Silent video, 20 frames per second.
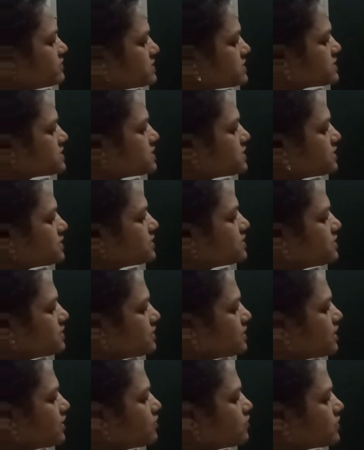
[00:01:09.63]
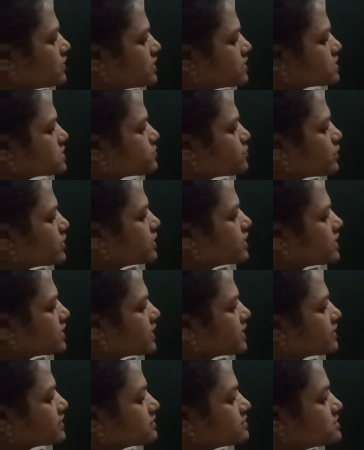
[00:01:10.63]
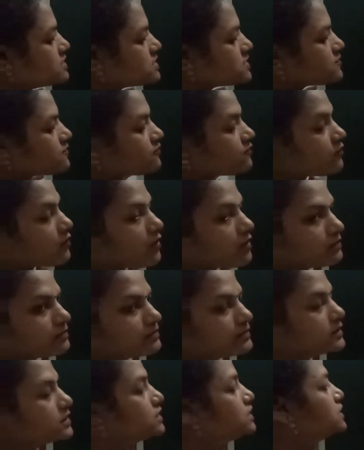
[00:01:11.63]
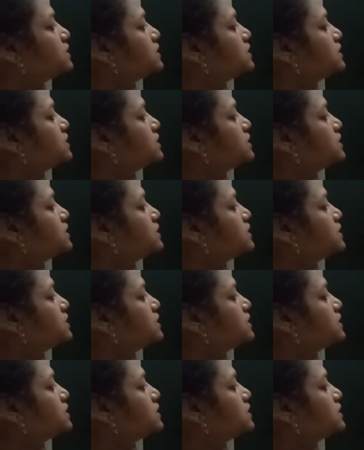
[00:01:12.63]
we will see how corresponding angles form.